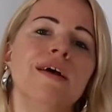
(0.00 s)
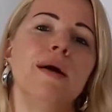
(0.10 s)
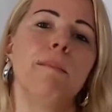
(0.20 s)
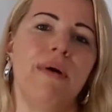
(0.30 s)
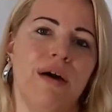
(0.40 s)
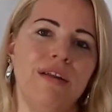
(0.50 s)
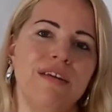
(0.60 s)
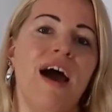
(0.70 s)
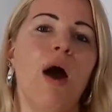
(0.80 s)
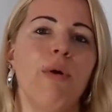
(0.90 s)

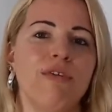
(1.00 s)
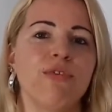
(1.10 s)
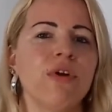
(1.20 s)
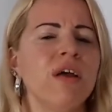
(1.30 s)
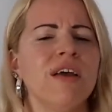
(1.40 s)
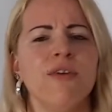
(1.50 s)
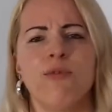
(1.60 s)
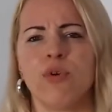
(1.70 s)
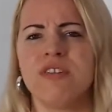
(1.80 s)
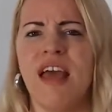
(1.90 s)
But, however,
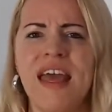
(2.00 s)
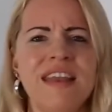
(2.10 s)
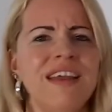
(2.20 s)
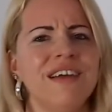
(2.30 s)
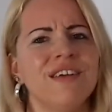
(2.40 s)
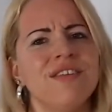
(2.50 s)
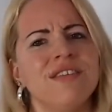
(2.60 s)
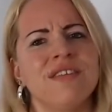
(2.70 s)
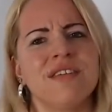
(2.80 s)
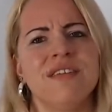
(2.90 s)
for 10
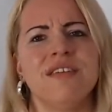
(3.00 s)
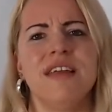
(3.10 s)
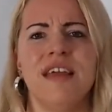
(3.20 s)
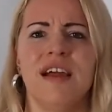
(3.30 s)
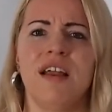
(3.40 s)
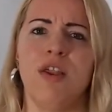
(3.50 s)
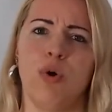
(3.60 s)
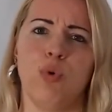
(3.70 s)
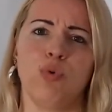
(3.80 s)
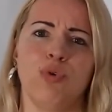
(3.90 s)
years they are
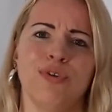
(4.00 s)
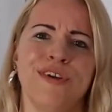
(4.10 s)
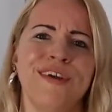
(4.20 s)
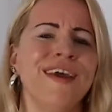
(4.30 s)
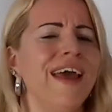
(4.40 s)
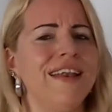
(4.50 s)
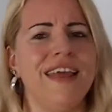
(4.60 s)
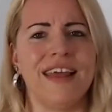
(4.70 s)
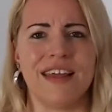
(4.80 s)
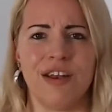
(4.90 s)
alone and
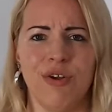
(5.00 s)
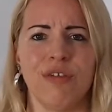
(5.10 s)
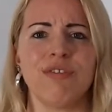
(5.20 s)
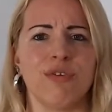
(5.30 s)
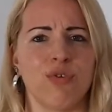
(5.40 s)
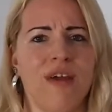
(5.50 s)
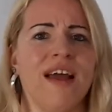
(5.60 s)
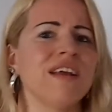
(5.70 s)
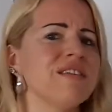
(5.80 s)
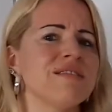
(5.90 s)
they cannot
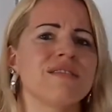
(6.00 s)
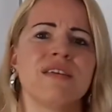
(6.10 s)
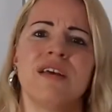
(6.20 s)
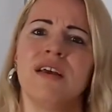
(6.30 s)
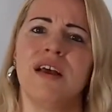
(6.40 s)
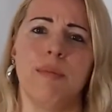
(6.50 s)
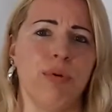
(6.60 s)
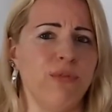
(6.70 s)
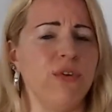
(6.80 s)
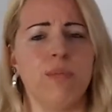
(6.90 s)
attract a
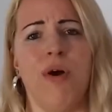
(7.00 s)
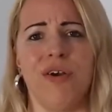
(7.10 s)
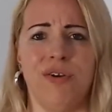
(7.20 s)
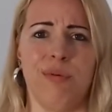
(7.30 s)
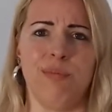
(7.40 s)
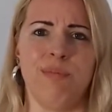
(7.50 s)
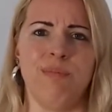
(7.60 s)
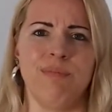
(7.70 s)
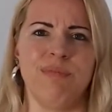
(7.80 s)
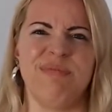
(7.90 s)
perfect partner.
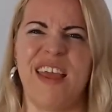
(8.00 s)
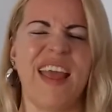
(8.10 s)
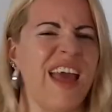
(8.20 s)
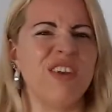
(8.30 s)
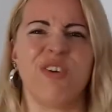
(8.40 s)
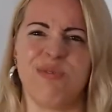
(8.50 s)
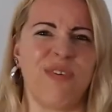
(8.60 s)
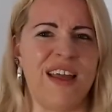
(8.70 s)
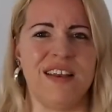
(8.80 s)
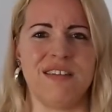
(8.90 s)
They cannot
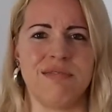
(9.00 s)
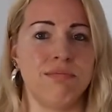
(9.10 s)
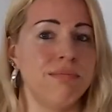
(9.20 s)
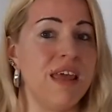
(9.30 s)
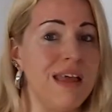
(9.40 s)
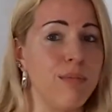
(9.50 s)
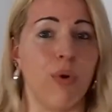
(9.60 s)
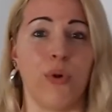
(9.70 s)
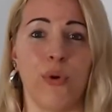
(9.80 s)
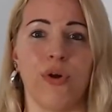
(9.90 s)
find him
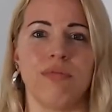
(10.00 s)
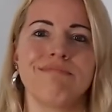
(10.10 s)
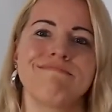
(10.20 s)
or her.